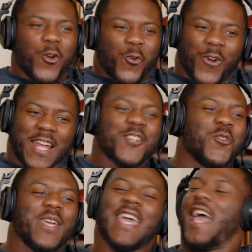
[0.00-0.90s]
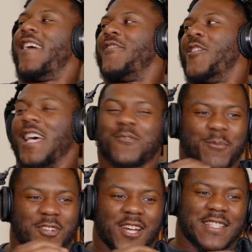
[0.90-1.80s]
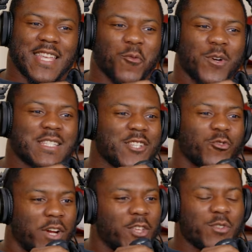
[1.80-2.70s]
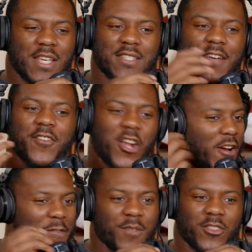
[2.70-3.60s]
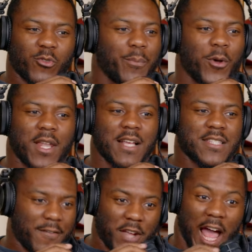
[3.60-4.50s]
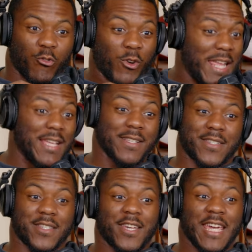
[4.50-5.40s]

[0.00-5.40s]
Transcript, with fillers: what ring do he have though? That's what I'm trying to understand. What's his ring? You say Steph Curry from the 3-point line. Steph got rings